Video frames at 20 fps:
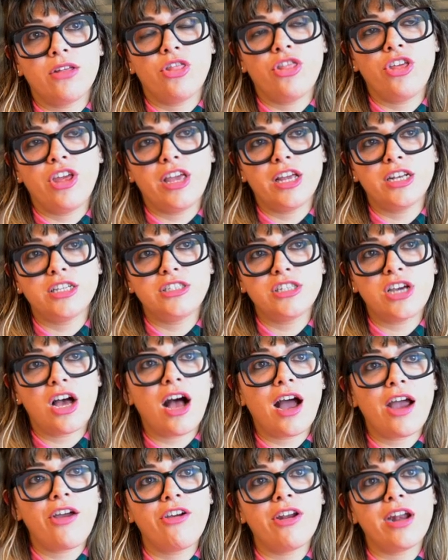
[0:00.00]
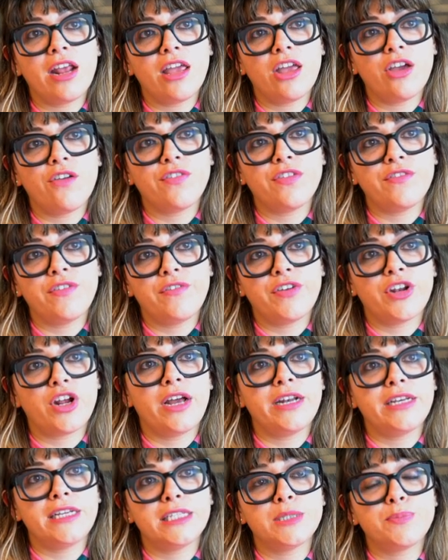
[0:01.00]
the entirety of the Vivid
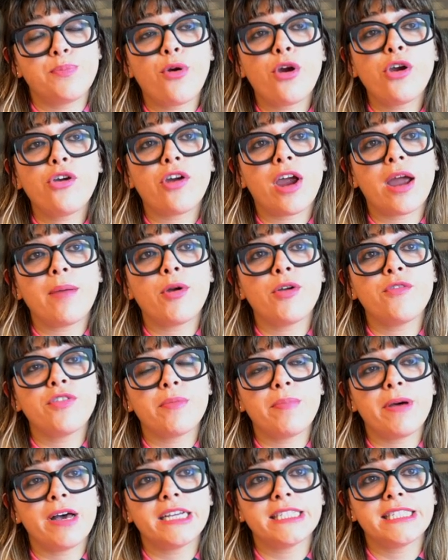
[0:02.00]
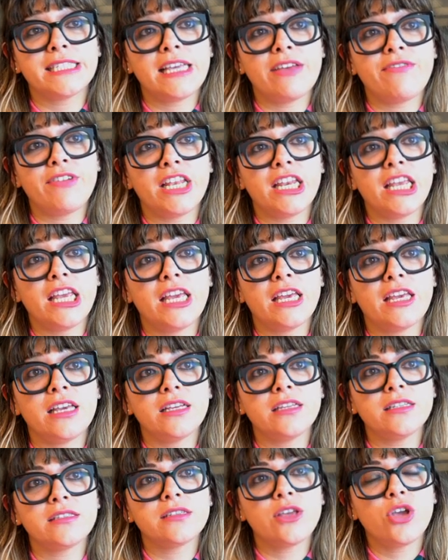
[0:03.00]
Ideas program over the past 7
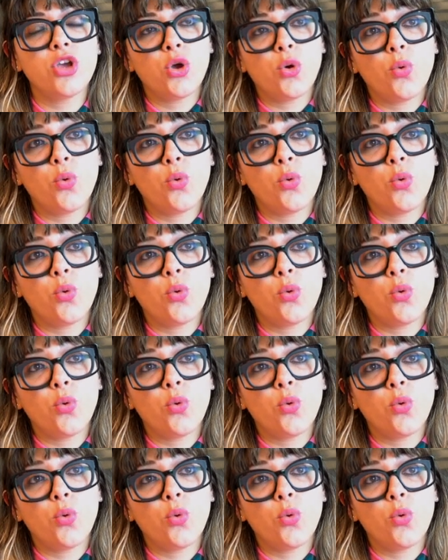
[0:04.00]
years